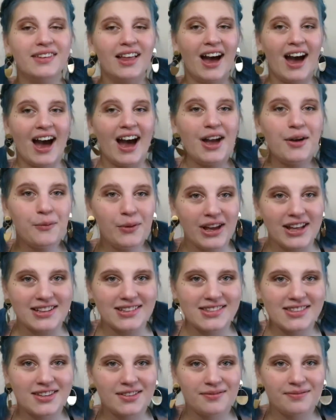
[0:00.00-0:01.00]
I
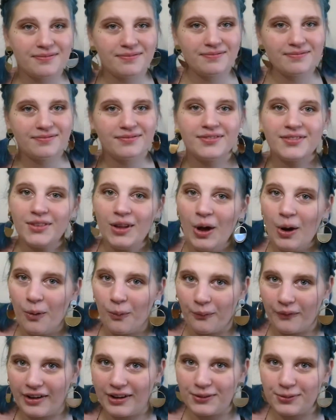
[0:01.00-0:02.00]
went,
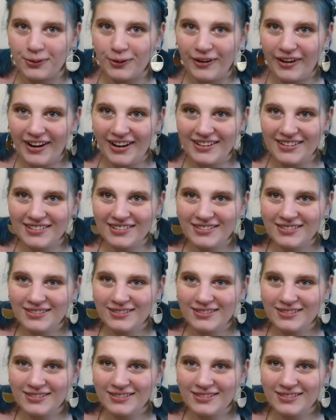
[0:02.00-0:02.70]
wait for it,